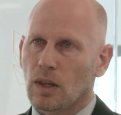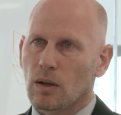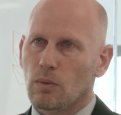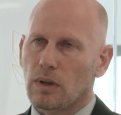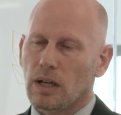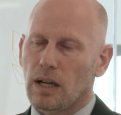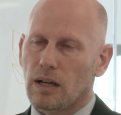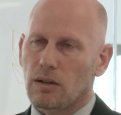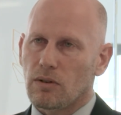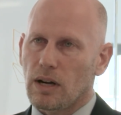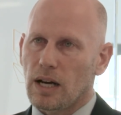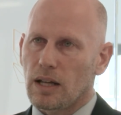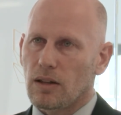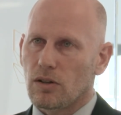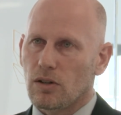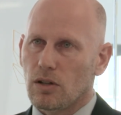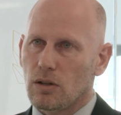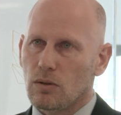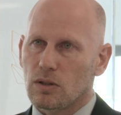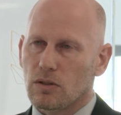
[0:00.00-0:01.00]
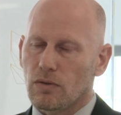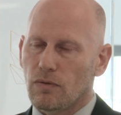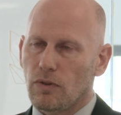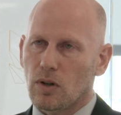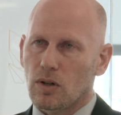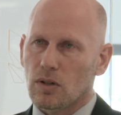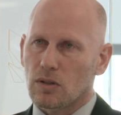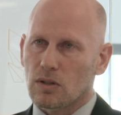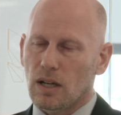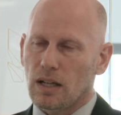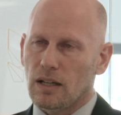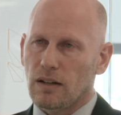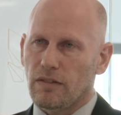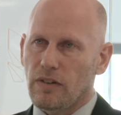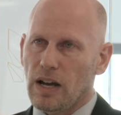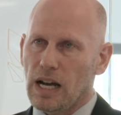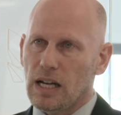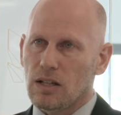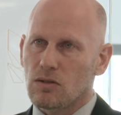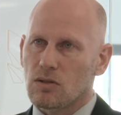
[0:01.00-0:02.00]
What I'd rather do is focus on
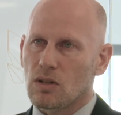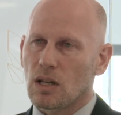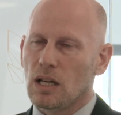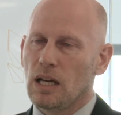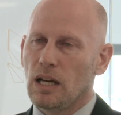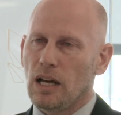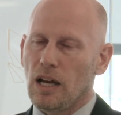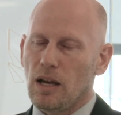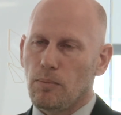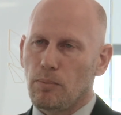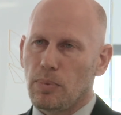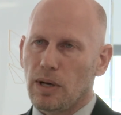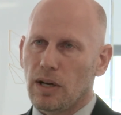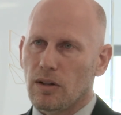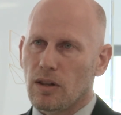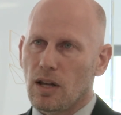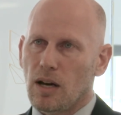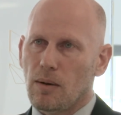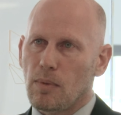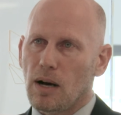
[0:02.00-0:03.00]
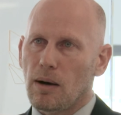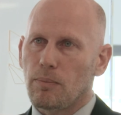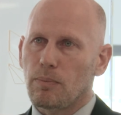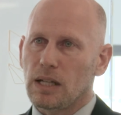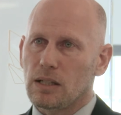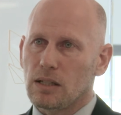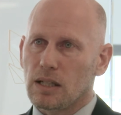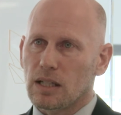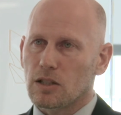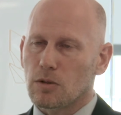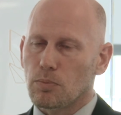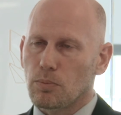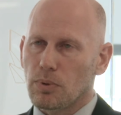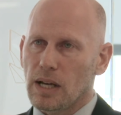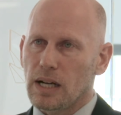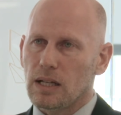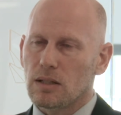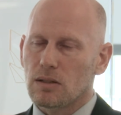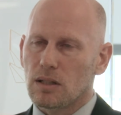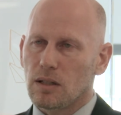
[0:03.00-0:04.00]
events and build them up and
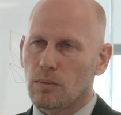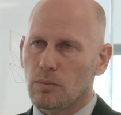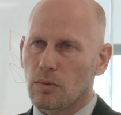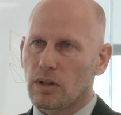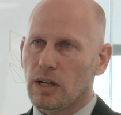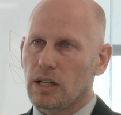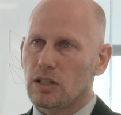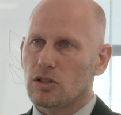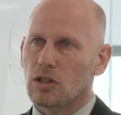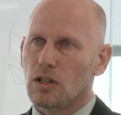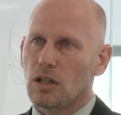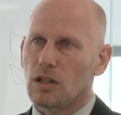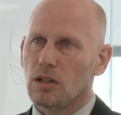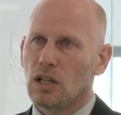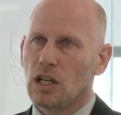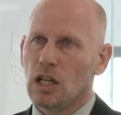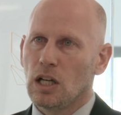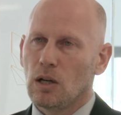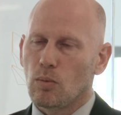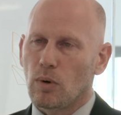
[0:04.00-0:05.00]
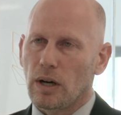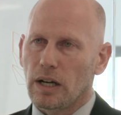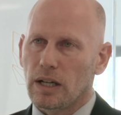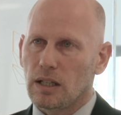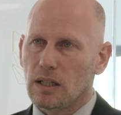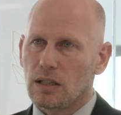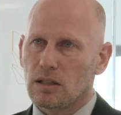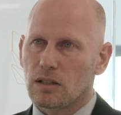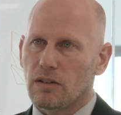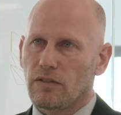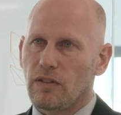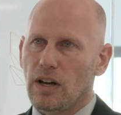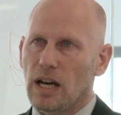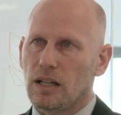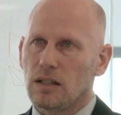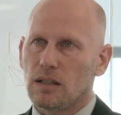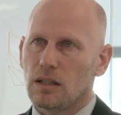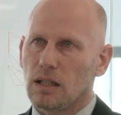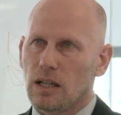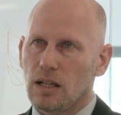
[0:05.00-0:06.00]
explain to immigration why each
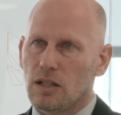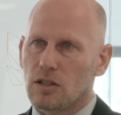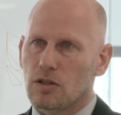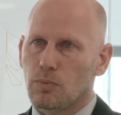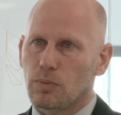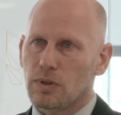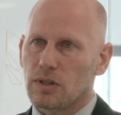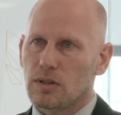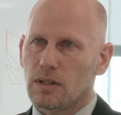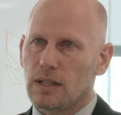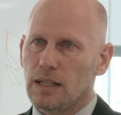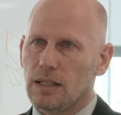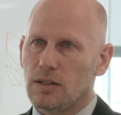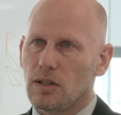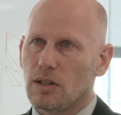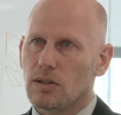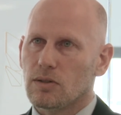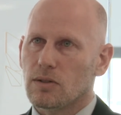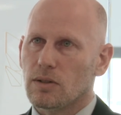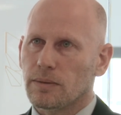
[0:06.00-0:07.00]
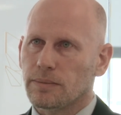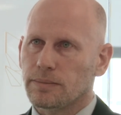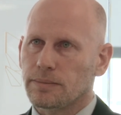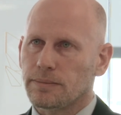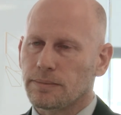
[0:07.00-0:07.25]
event is prestigious.